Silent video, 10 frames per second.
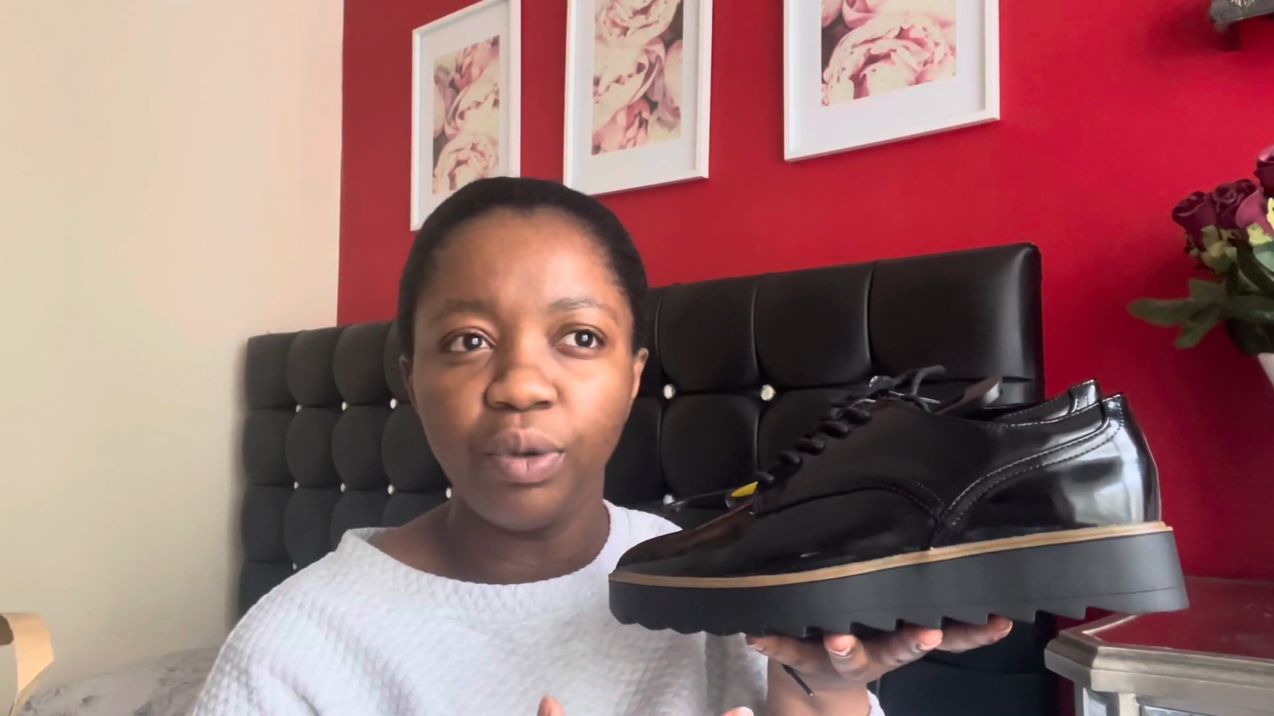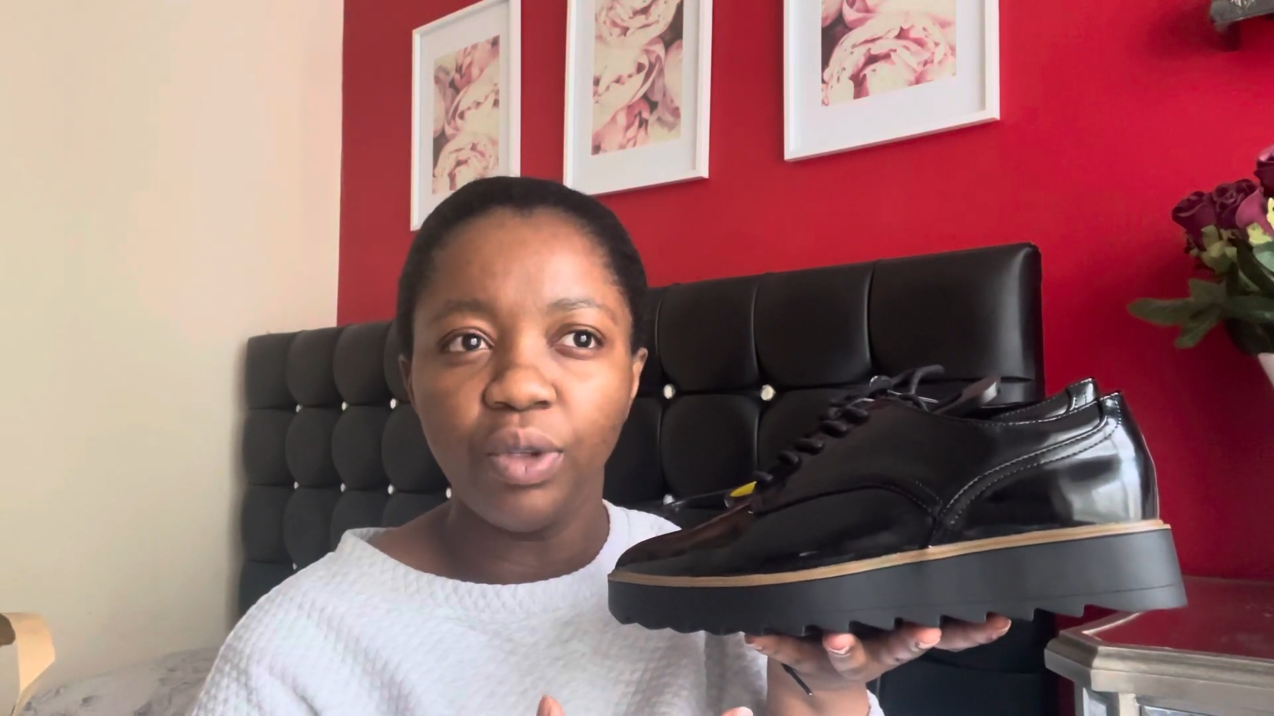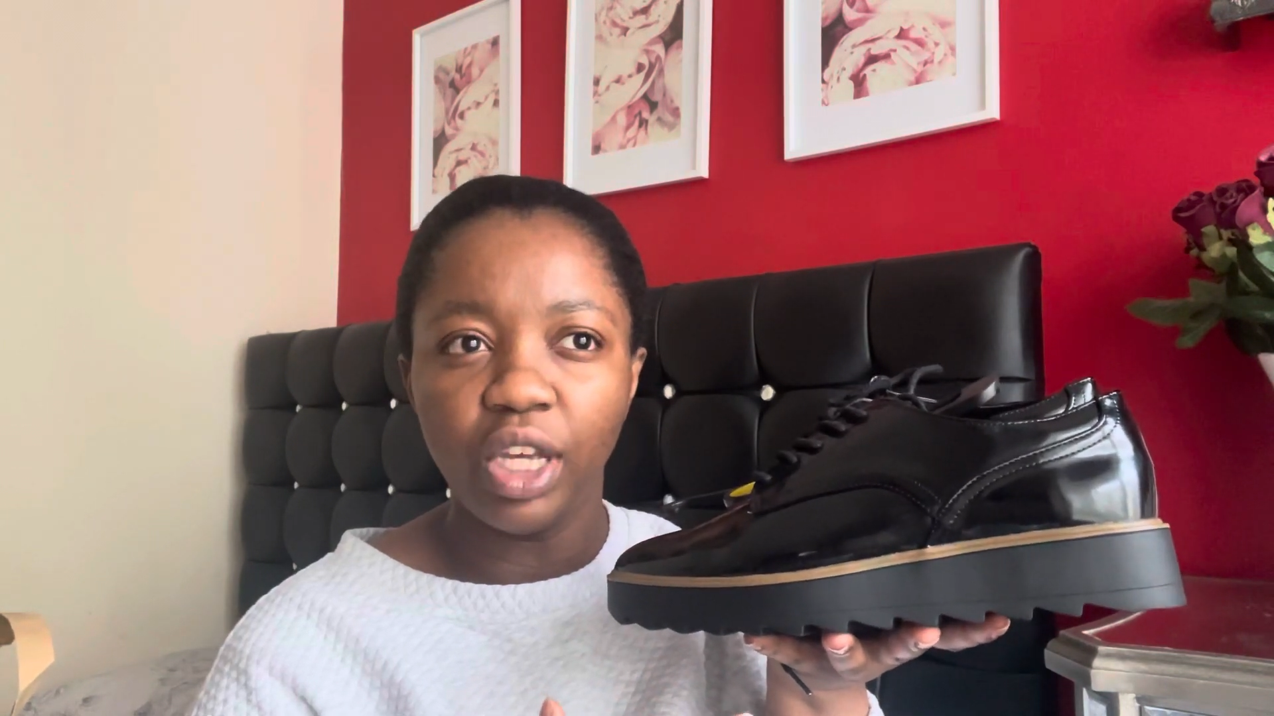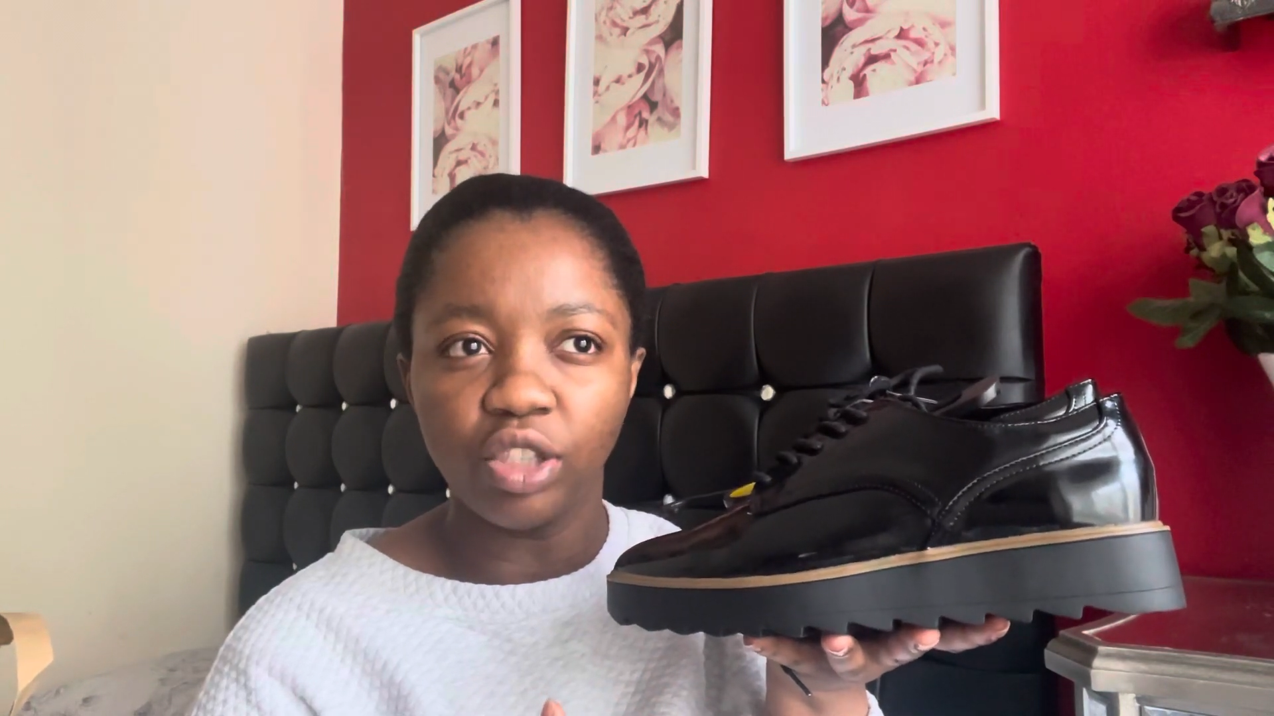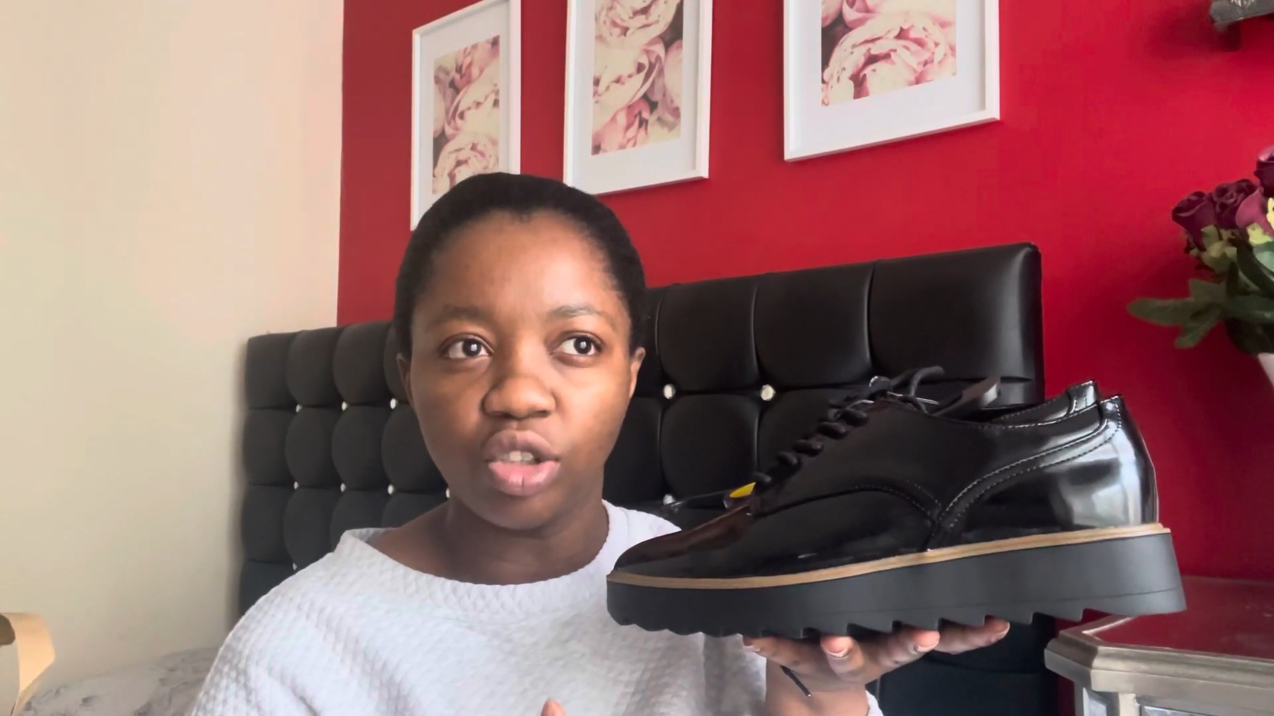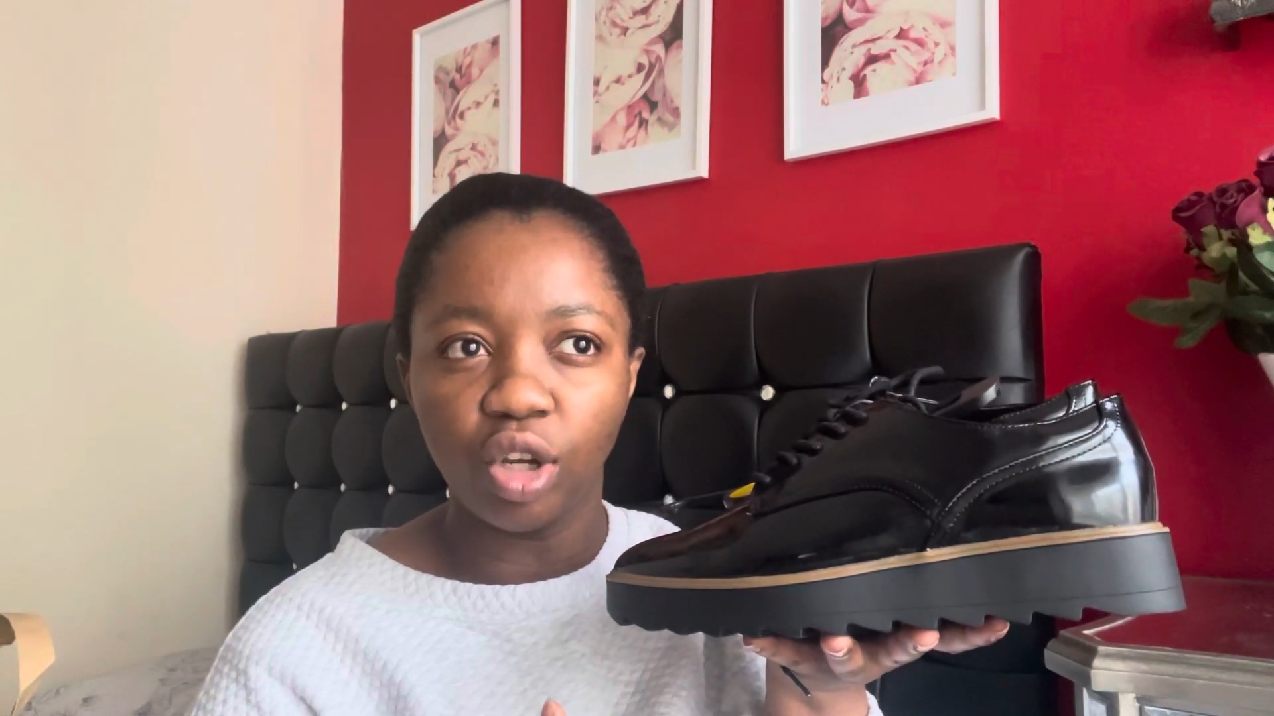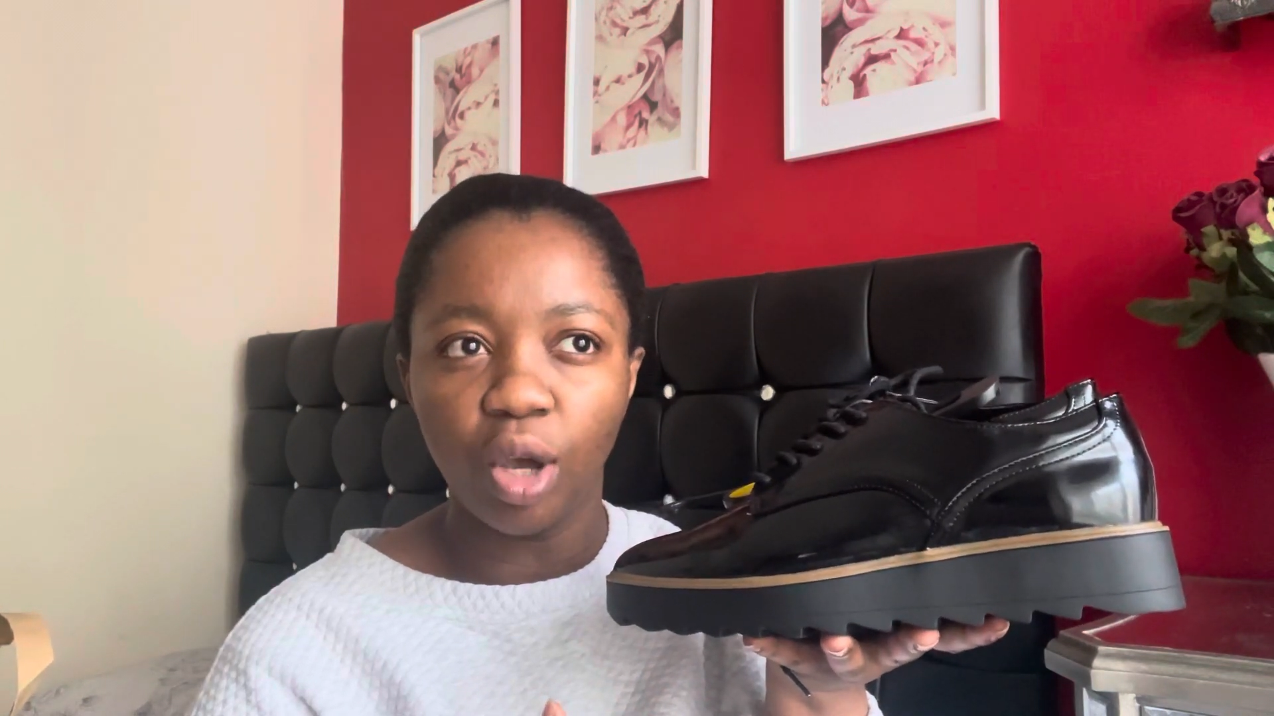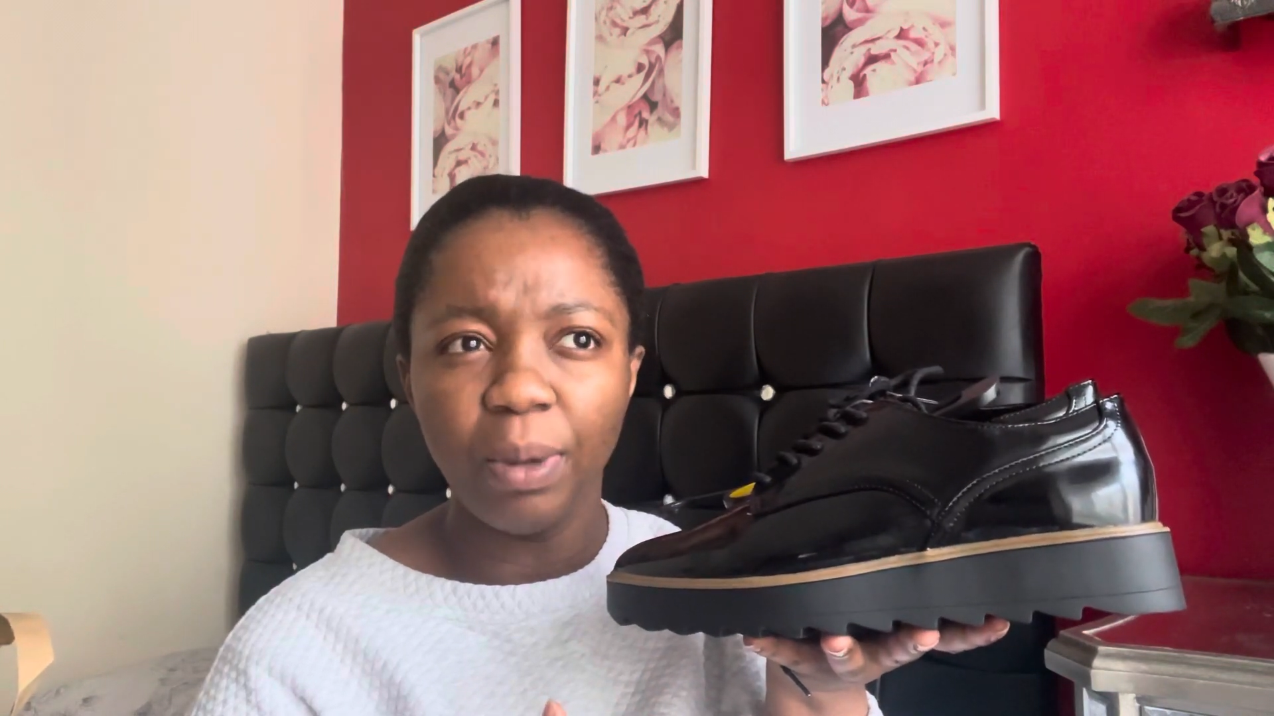years ago,